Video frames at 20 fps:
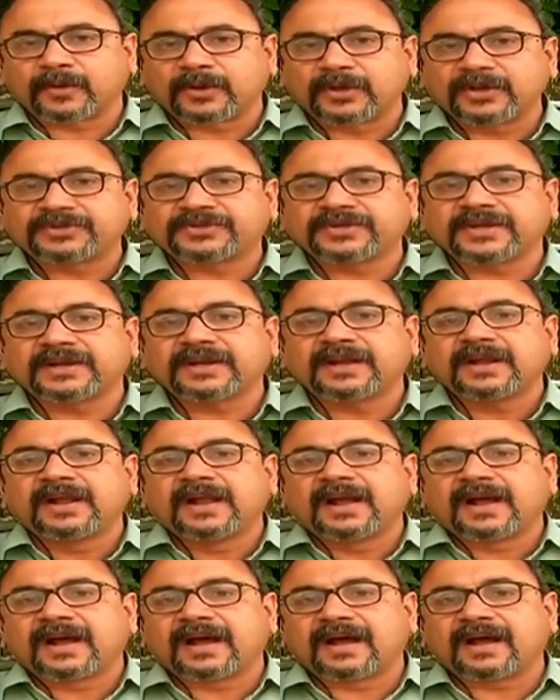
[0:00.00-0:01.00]
pollution
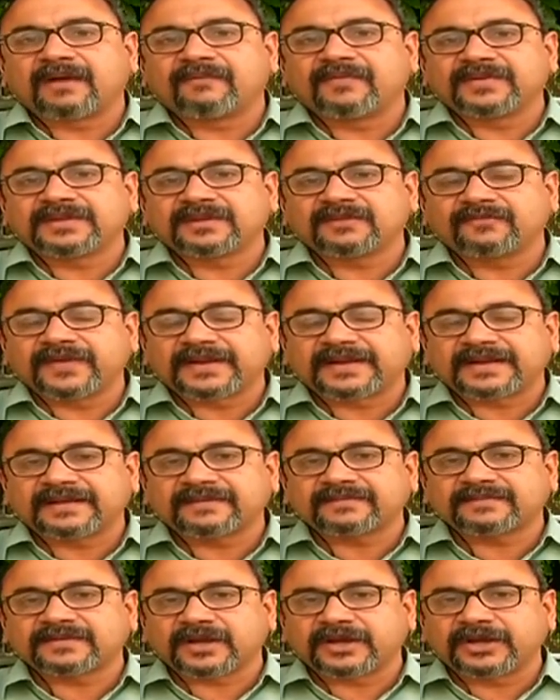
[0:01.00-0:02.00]
which is
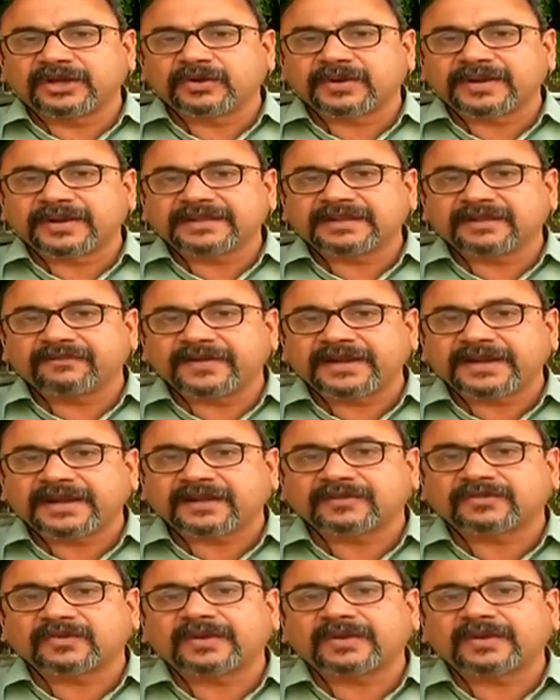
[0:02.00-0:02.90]
witnessed during the winter.